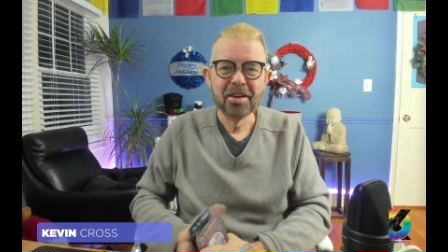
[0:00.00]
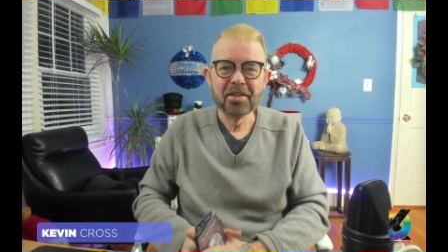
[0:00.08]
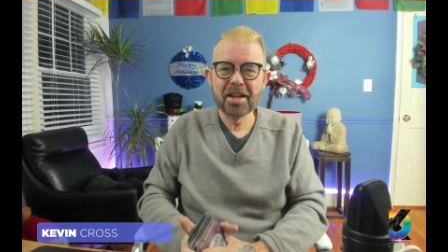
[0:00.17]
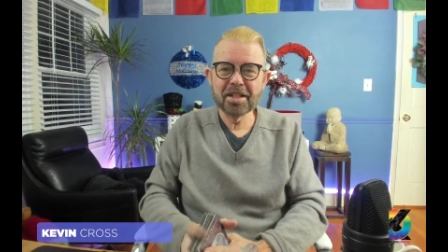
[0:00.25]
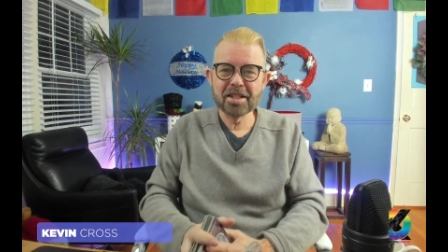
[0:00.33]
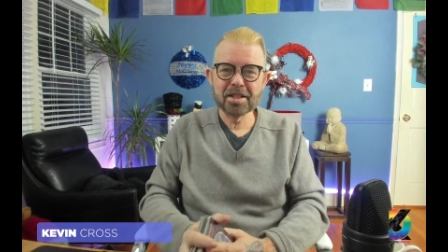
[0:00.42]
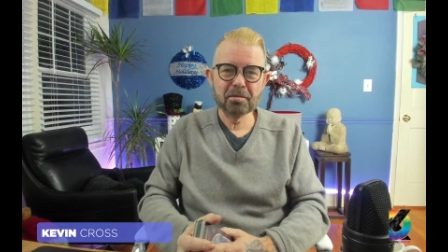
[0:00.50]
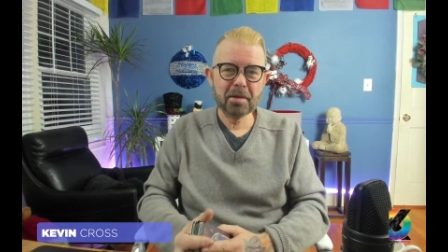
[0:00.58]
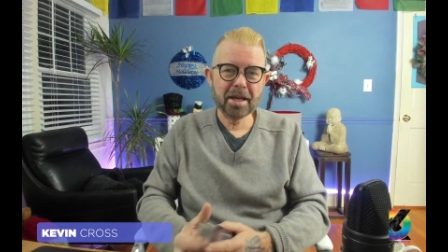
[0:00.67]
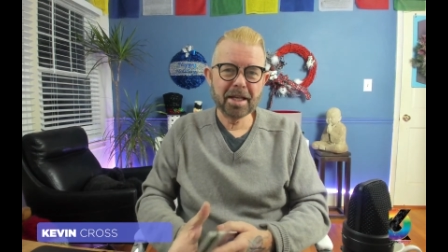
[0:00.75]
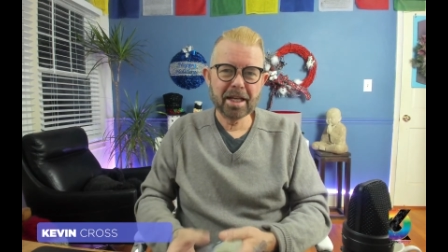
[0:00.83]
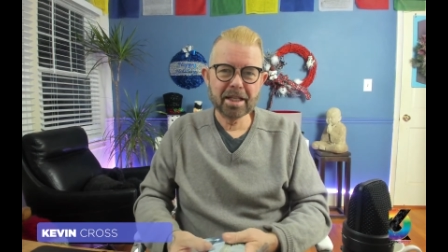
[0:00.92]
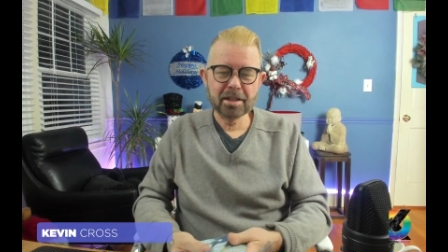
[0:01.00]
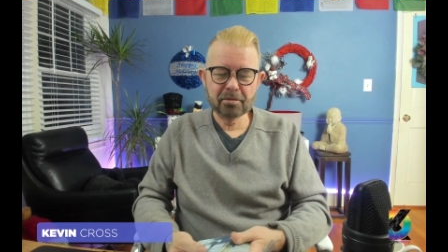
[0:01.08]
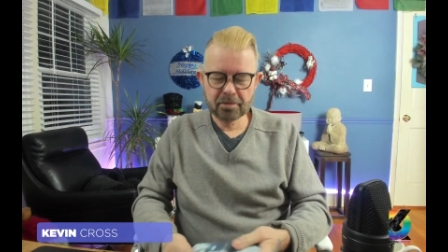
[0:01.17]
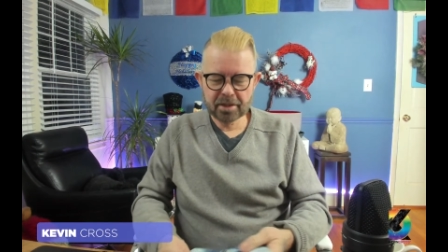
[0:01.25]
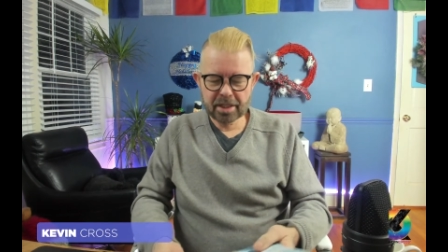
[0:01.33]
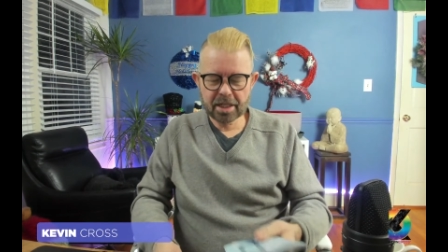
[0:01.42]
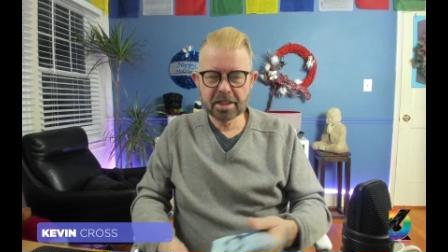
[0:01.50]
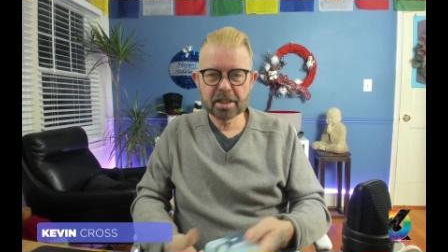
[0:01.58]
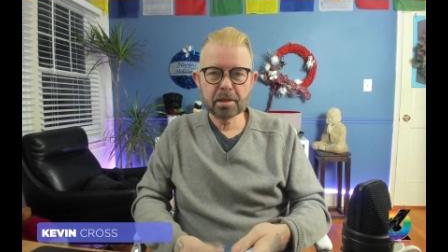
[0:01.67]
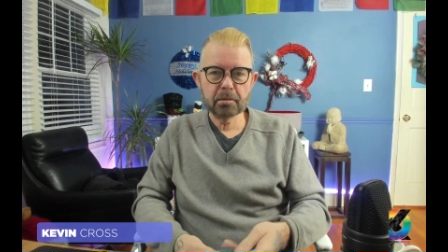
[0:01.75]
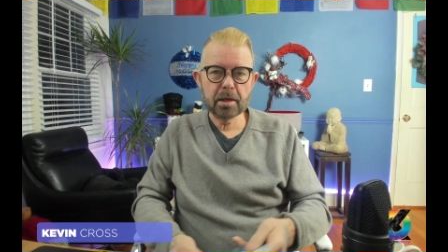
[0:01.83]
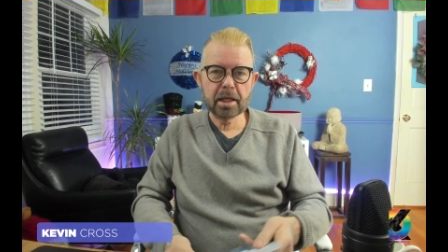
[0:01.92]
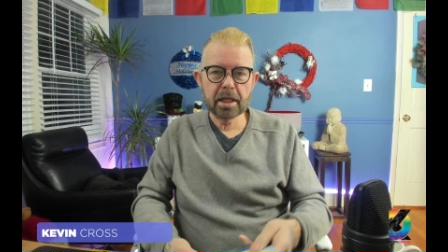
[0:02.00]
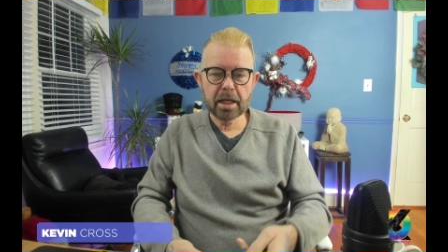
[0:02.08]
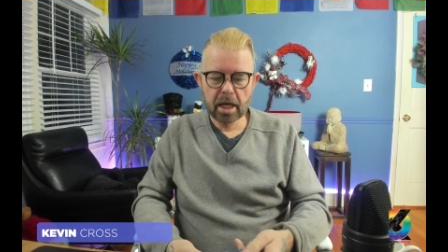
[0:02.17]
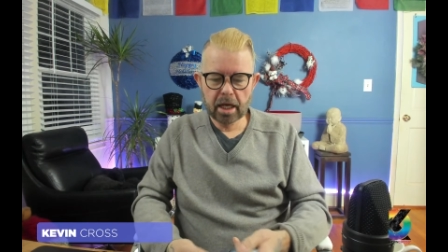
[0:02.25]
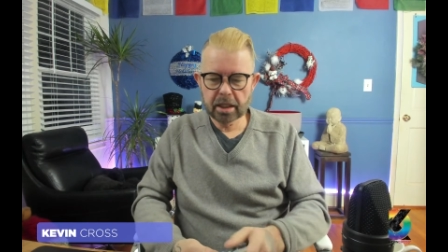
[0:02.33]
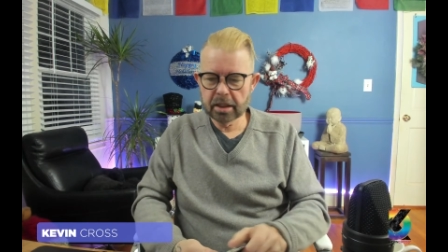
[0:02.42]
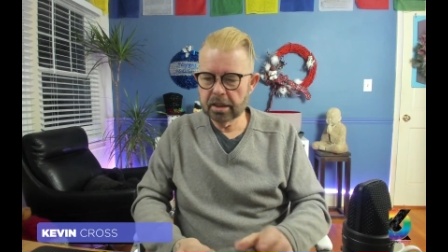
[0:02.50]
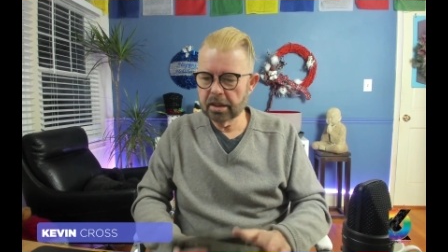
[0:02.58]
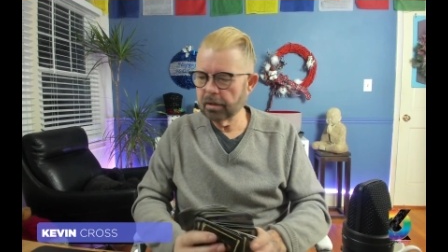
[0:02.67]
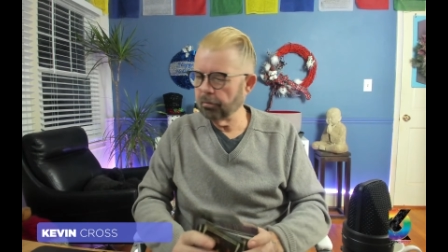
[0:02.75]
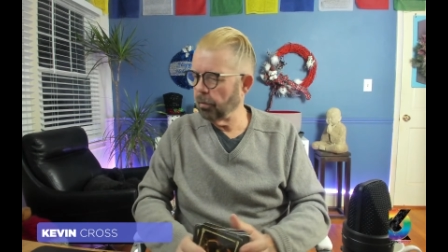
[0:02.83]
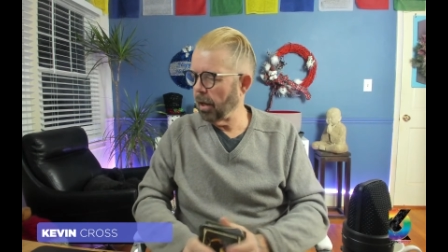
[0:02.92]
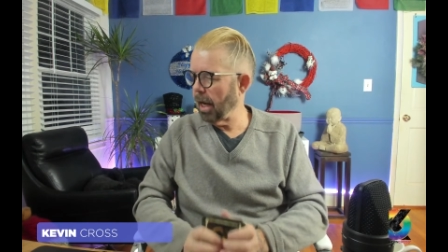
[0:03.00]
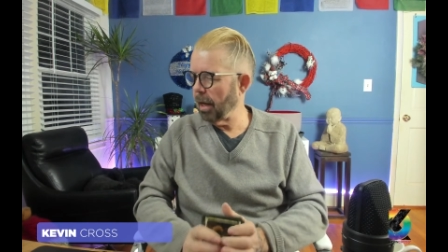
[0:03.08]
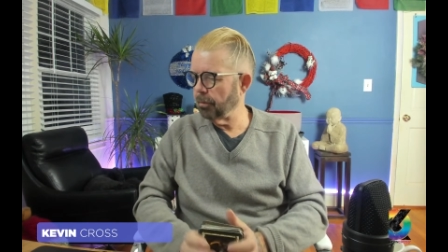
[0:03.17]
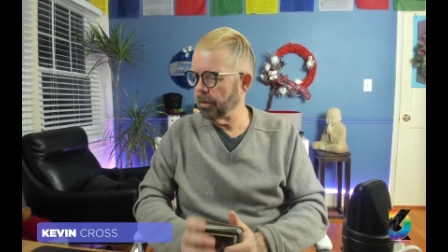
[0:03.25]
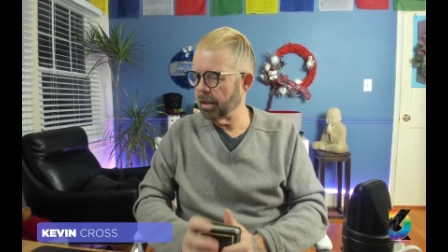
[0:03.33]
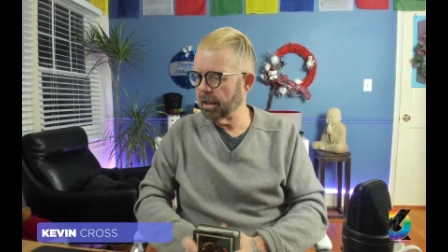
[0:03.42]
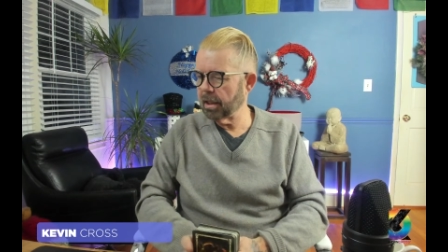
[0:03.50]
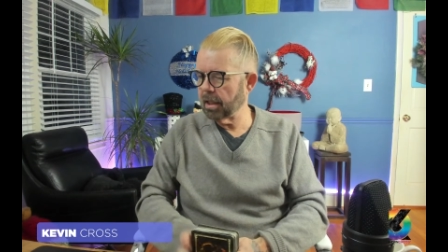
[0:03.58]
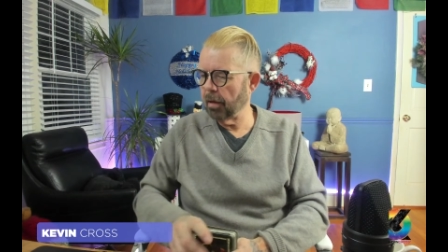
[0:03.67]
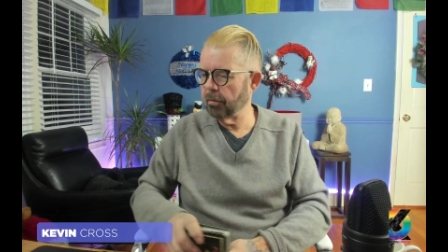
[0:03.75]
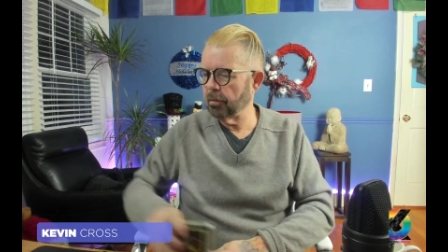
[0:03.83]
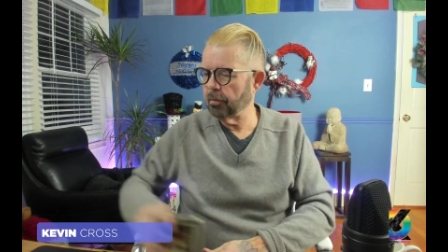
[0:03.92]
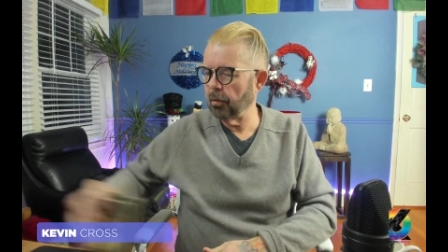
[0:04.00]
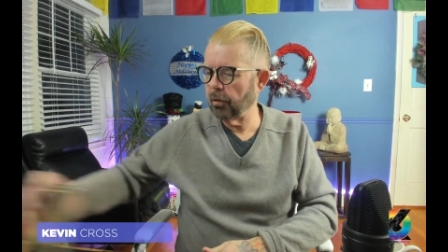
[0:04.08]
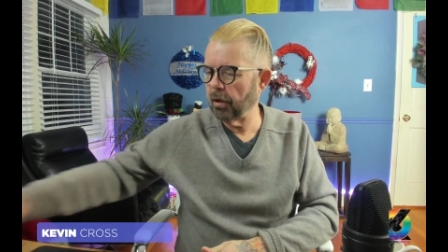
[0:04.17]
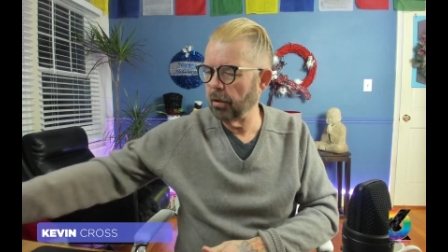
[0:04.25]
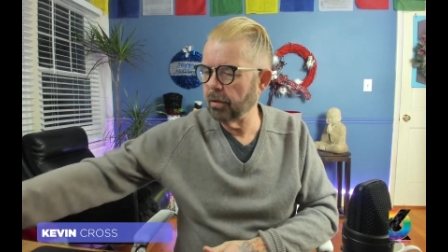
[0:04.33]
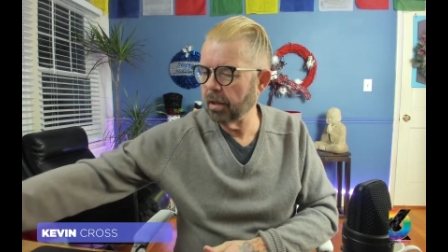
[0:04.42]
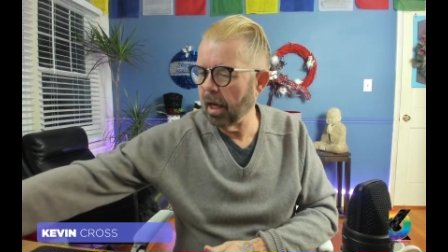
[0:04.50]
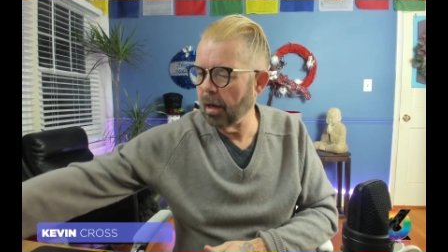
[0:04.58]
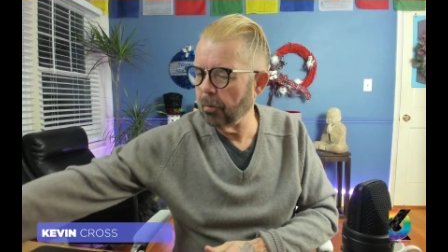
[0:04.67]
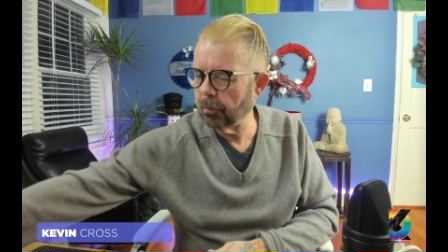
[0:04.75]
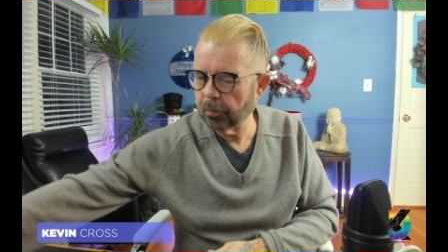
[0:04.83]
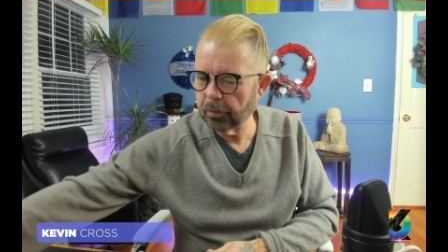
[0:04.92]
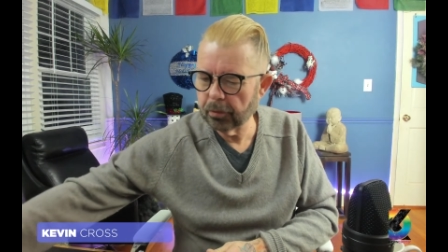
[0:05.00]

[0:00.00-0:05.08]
that doesn't make any sense to me, and perhaps it's time to put those up